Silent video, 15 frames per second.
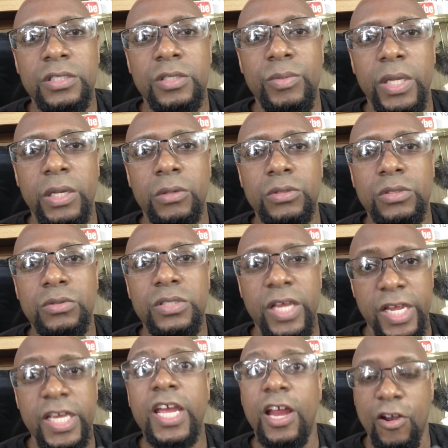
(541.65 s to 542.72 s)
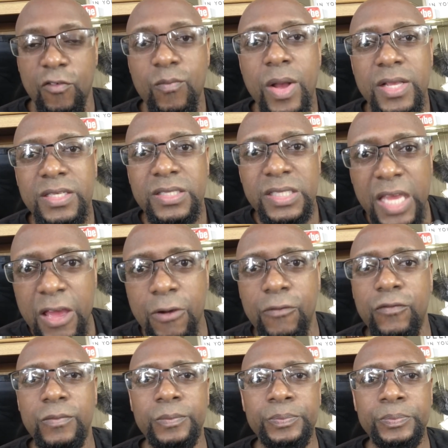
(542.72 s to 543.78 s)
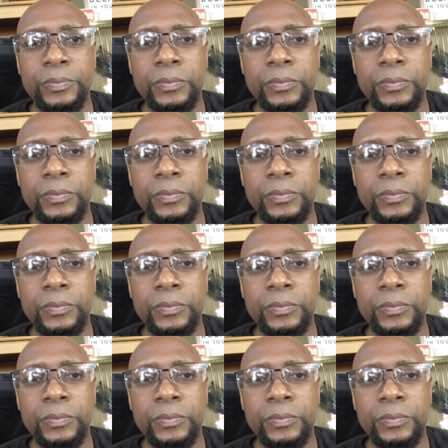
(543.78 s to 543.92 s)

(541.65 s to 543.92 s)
to be able to take care of myself.